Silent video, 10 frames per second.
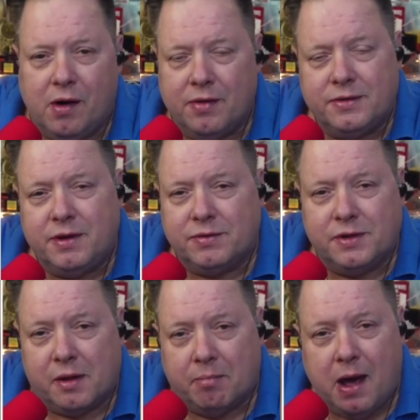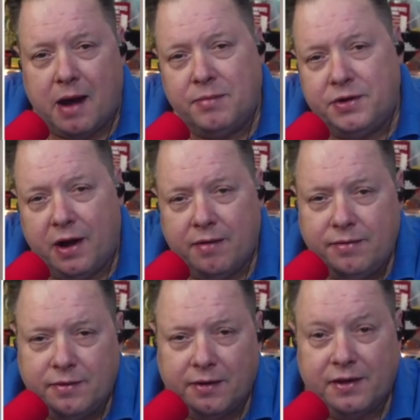store, all the stuff was on the bottom
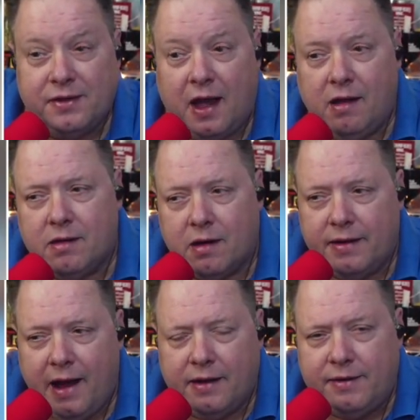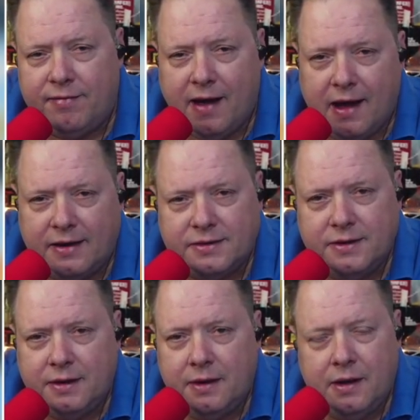shelf on this aisle called Aldi
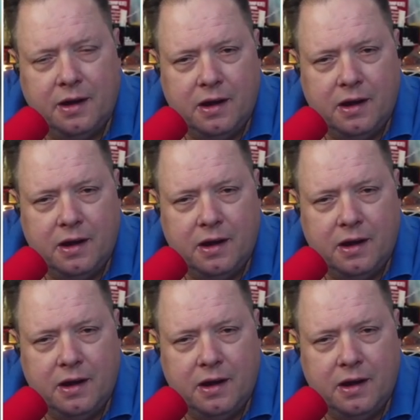Finds.